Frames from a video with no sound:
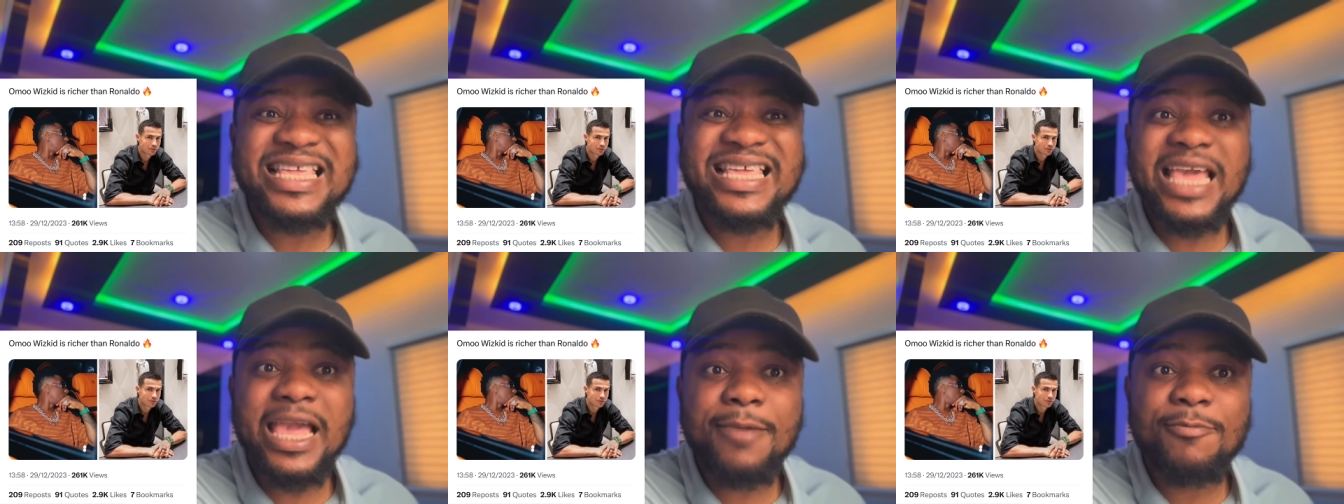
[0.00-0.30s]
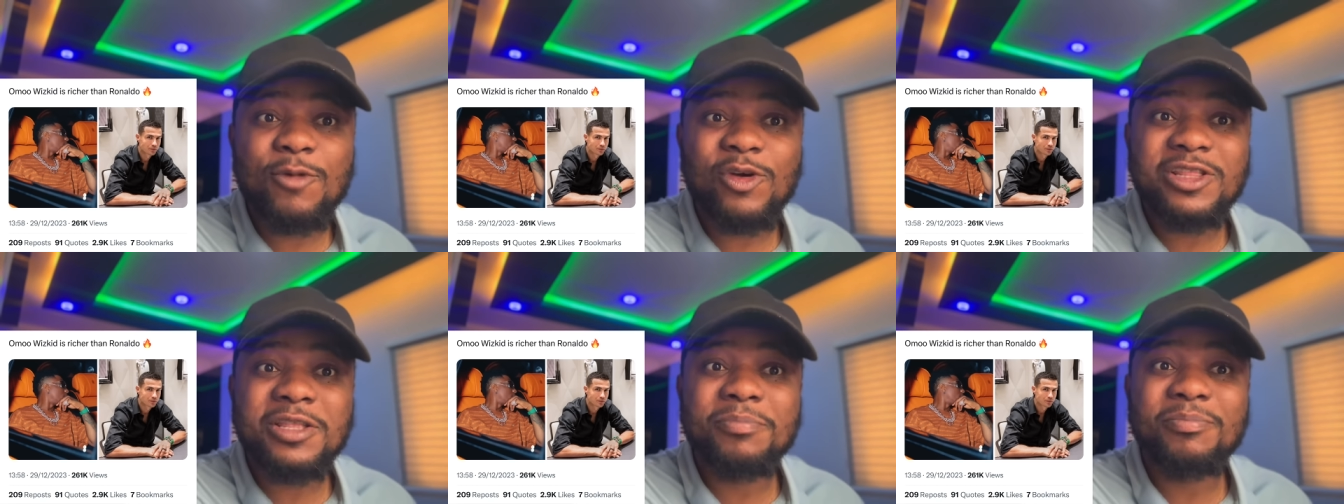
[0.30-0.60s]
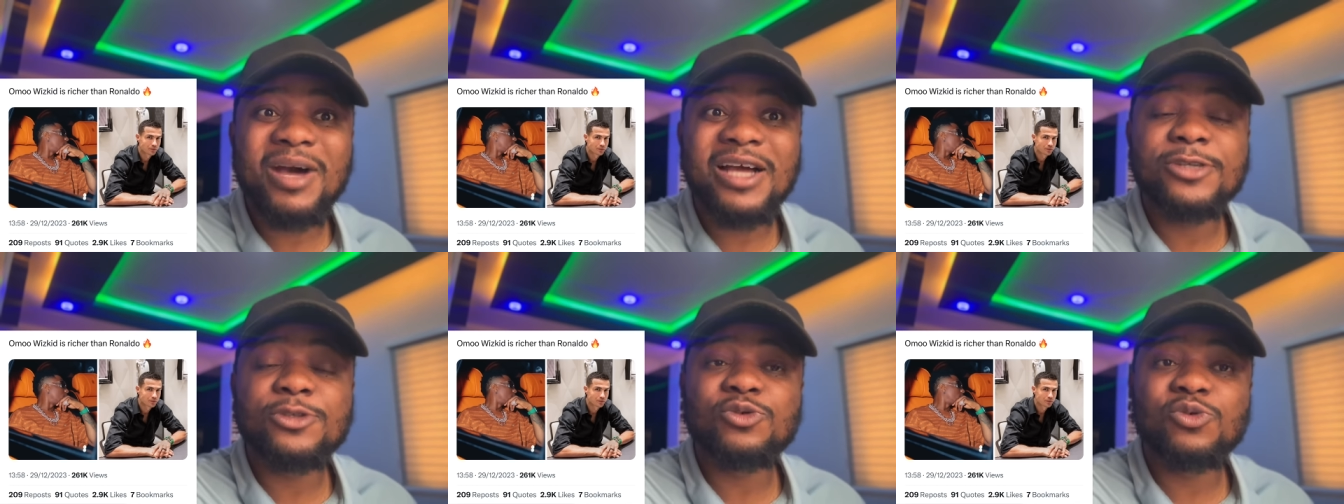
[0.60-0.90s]
get money
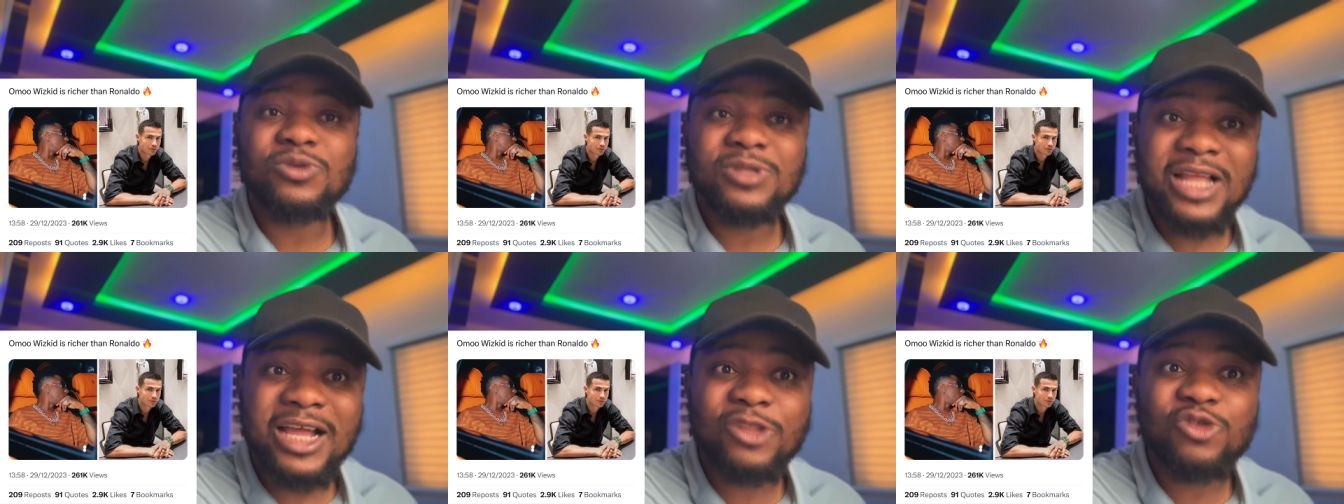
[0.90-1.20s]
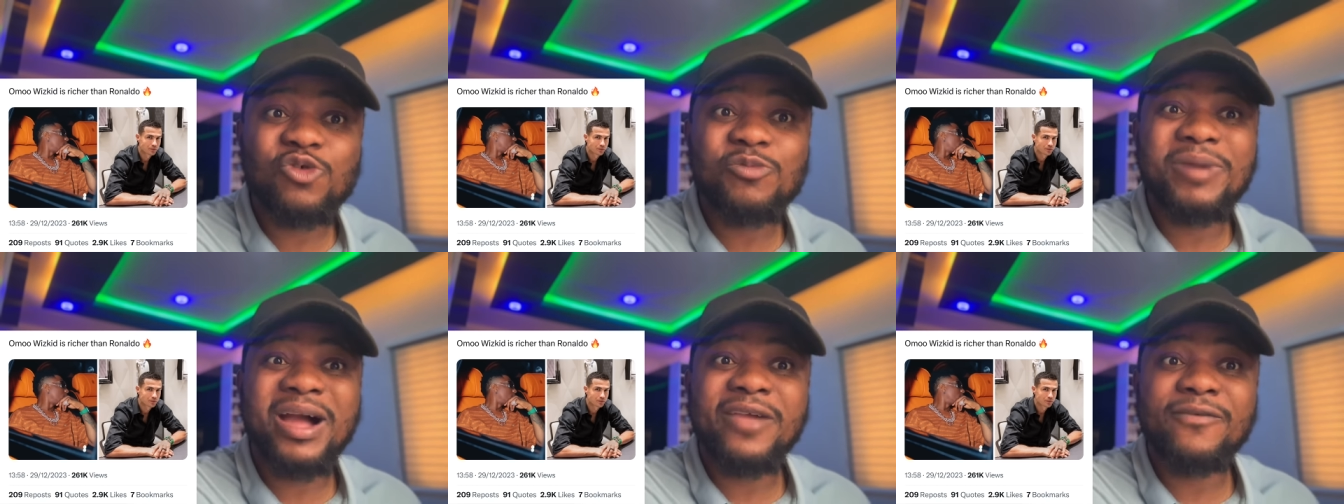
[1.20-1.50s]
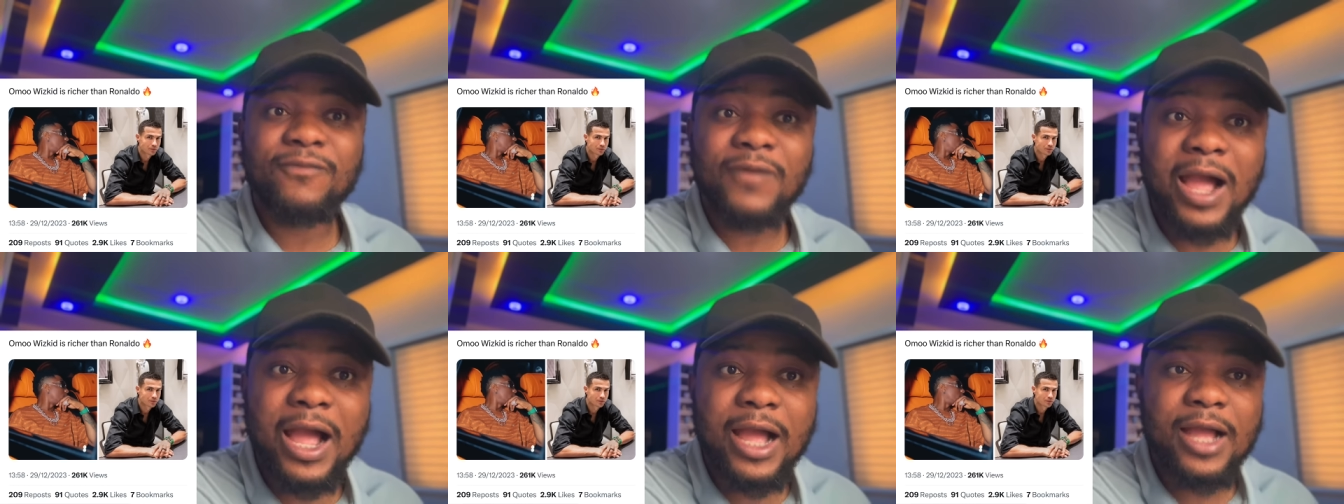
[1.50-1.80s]
past Ronaldo by
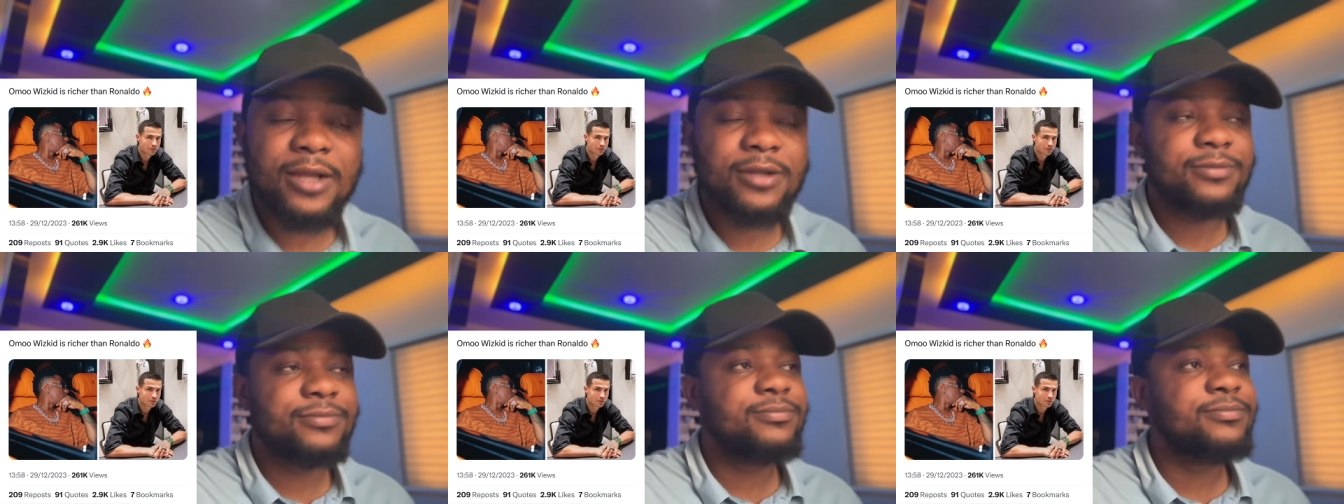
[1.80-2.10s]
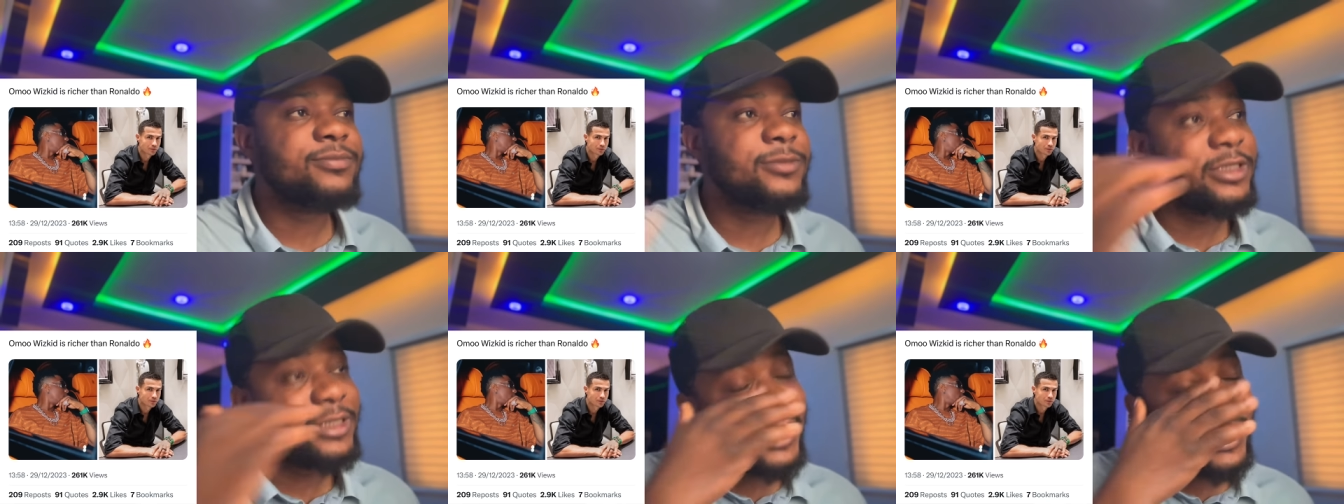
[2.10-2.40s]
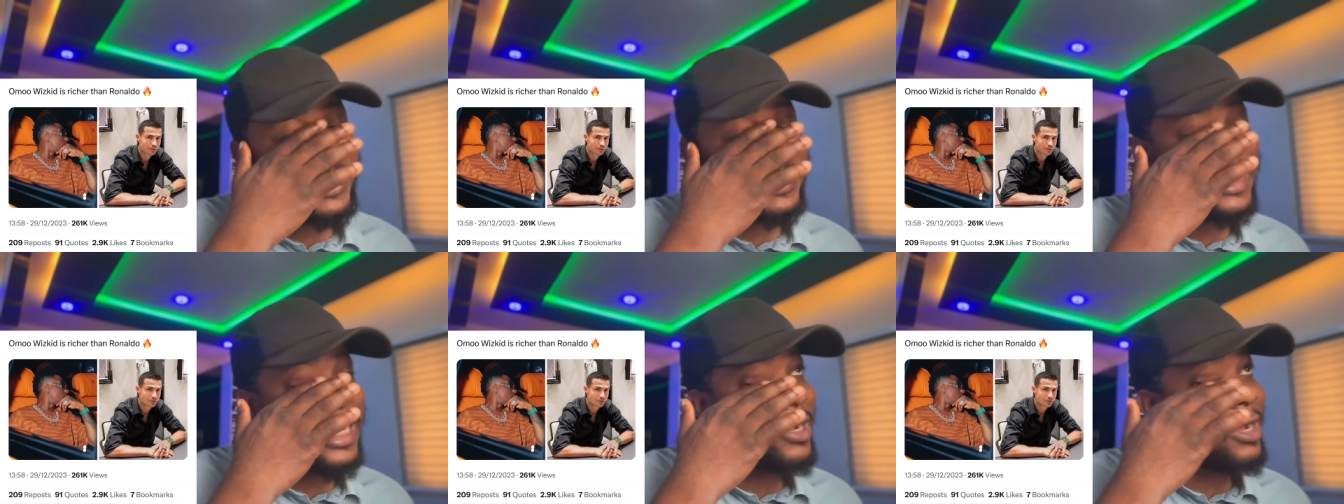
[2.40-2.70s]
far.
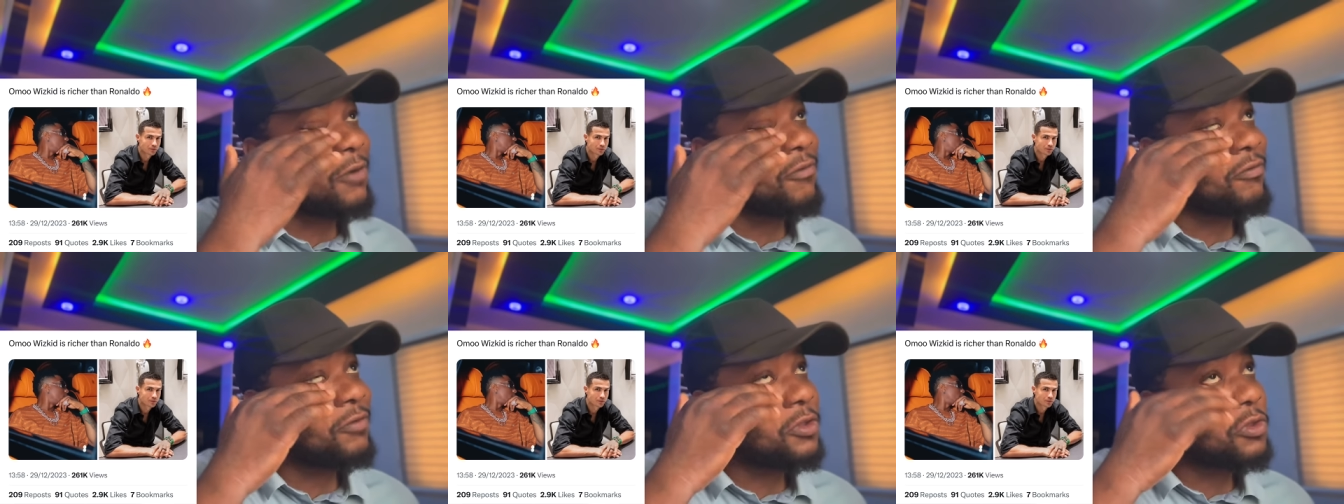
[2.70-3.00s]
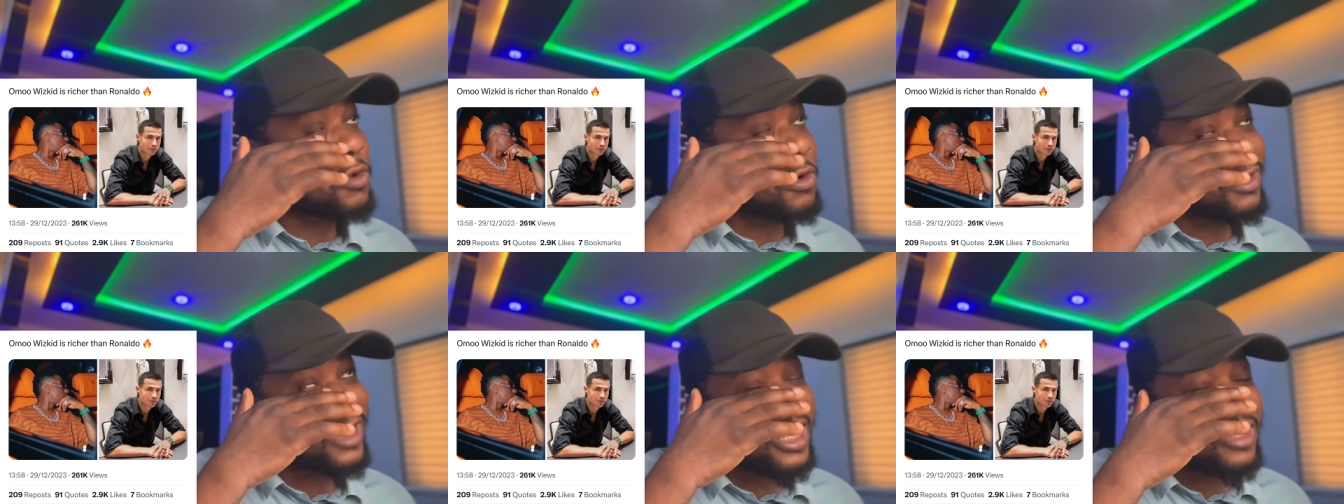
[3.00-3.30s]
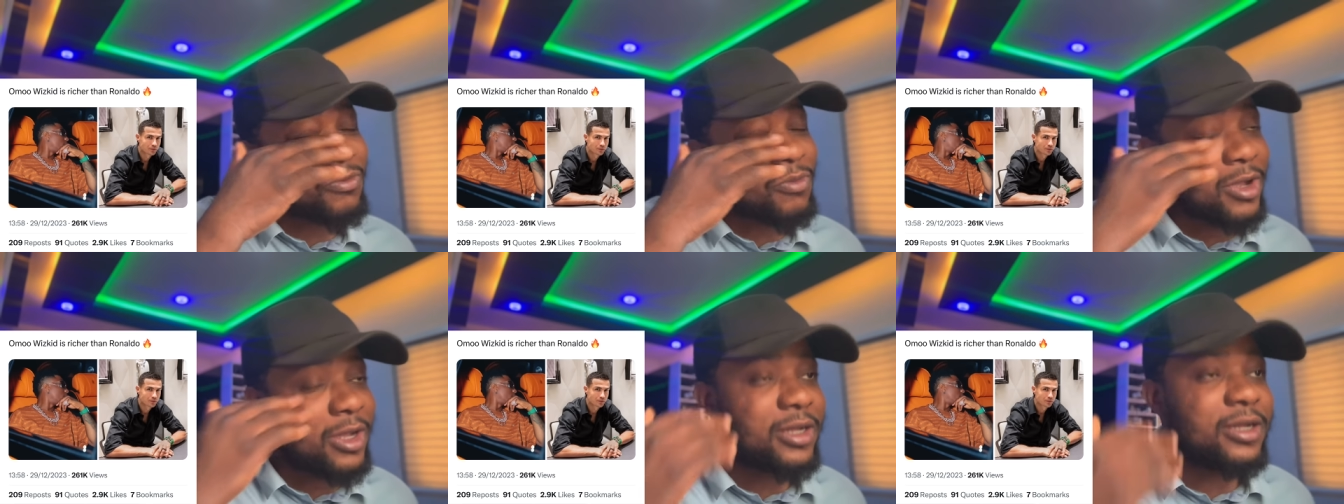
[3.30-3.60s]
Yes, I love it talk
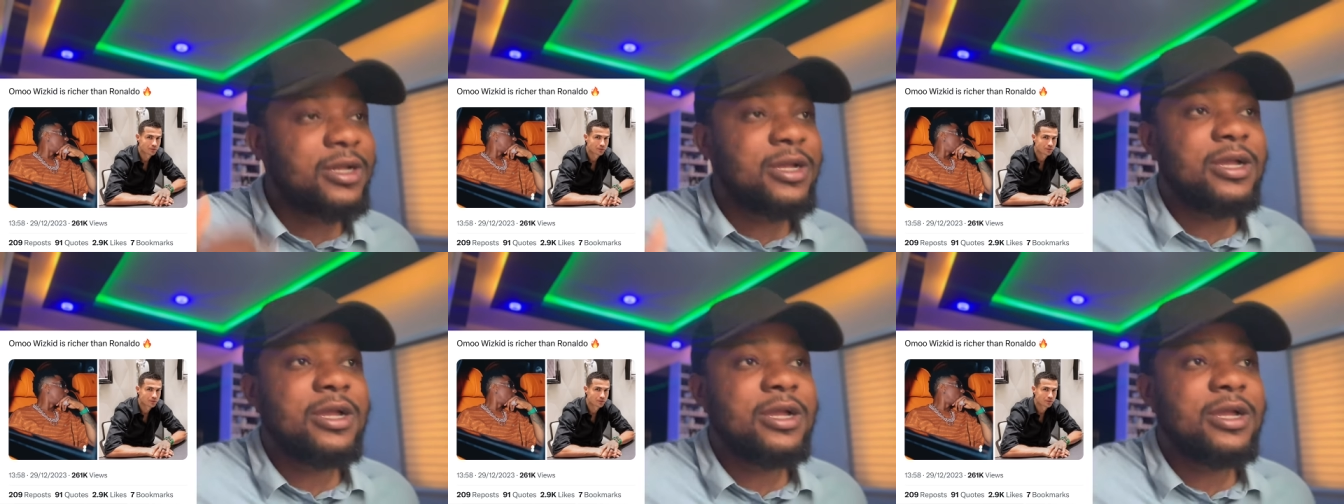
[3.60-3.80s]
that one.